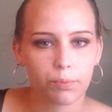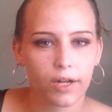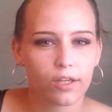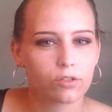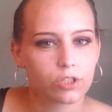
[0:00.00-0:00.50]
but
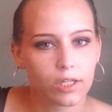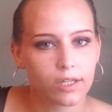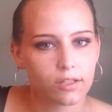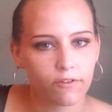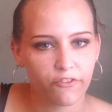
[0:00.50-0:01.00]
I usually
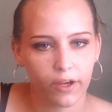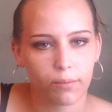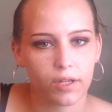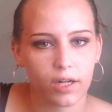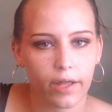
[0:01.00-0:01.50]
get the
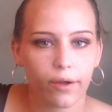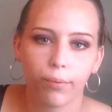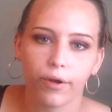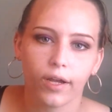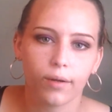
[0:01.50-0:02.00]
Family Dollar
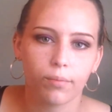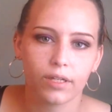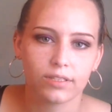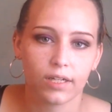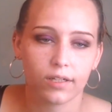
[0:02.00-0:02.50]
brand
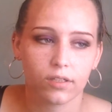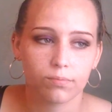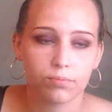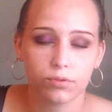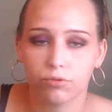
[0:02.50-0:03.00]
because I end
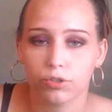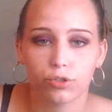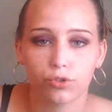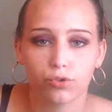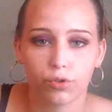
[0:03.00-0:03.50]
up
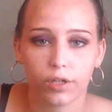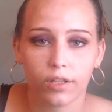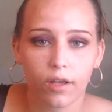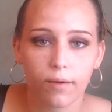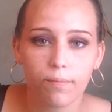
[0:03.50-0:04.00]

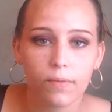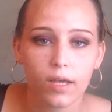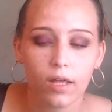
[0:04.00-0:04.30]
destroying them,